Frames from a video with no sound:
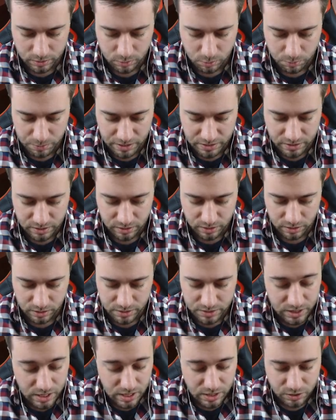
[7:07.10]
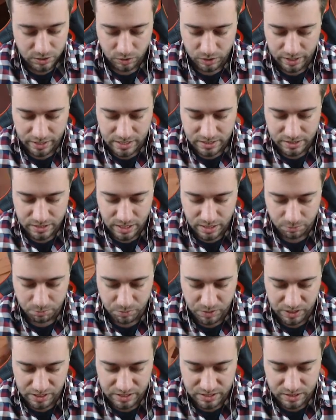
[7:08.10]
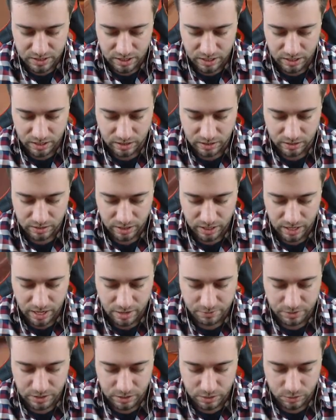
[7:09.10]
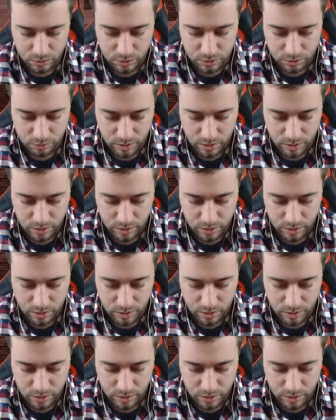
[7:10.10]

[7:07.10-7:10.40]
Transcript: Go back to the guns. So like I said, the biggest thing that I have to get used to